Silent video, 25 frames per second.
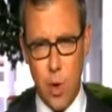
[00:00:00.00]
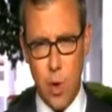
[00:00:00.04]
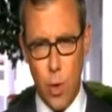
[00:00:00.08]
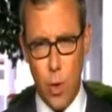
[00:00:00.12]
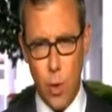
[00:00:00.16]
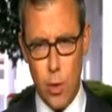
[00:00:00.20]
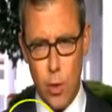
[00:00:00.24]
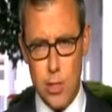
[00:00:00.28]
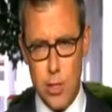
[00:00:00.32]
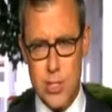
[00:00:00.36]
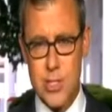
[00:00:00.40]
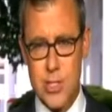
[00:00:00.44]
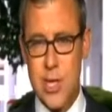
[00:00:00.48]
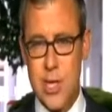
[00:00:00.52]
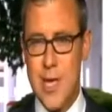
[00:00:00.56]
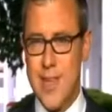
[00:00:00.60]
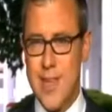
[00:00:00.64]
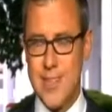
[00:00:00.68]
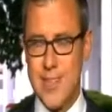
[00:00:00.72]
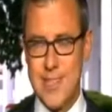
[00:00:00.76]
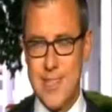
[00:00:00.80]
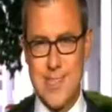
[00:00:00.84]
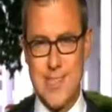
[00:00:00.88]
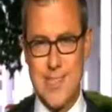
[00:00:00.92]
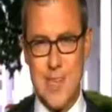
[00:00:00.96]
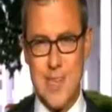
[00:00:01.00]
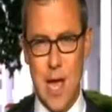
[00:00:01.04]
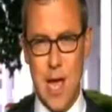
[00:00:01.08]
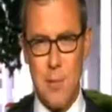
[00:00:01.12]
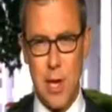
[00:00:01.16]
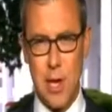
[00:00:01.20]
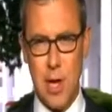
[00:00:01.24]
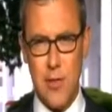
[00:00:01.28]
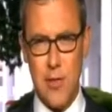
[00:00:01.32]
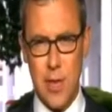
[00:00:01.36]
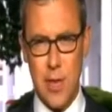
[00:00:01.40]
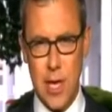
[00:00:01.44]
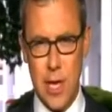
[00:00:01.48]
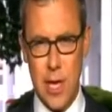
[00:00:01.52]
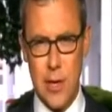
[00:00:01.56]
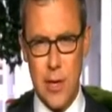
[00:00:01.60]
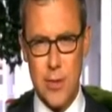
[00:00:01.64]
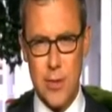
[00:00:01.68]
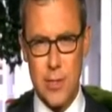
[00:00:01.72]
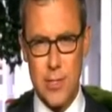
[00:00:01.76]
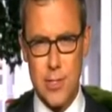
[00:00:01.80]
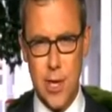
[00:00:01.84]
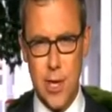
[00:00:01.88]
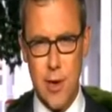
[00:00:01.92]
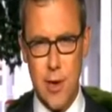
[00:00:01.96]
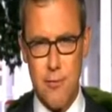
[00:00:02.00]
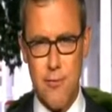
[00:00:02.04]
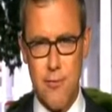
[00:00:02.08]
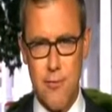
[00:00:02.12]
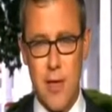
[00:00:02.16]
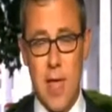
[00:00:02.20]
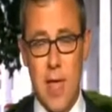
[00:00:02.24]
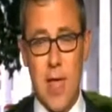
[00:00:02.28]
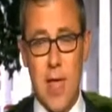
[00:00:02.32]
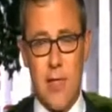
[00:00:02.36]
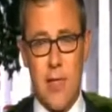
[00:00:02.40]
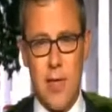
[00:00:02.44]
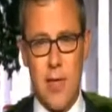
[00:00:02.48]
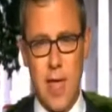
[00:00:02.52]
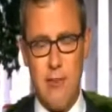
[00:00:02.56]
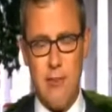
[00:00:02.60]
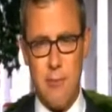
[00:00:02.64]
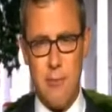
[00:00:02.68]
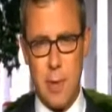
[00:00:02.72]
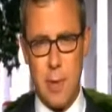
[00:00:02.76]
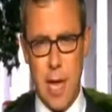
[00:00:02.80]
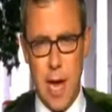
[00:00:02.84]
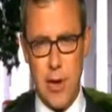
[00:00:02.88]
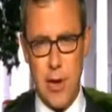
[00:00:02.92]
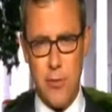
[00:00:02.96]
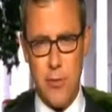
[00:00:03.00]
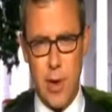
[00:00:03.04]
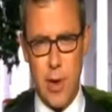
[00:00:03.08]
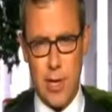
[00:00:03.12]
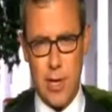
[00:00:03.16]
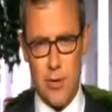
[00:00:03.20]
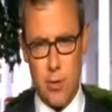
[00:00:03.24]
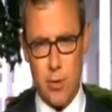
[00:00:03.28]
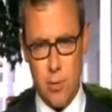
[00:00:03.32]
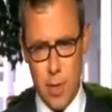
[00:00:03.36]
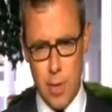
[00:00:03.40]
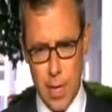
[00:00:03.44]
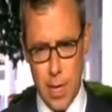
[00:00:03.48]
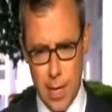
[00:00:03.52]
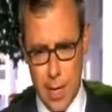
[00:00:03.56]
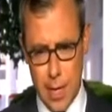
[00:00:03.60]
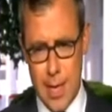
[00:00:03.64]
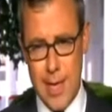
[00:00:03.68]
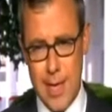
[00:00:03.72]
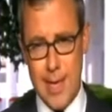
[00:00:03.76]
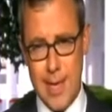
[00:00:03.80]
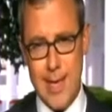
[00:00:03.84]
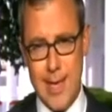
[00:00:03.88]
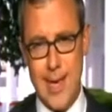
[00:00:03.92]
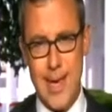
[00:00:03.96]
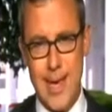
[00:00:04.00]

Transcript: Of course, this is coming on the heels of the FBI director being,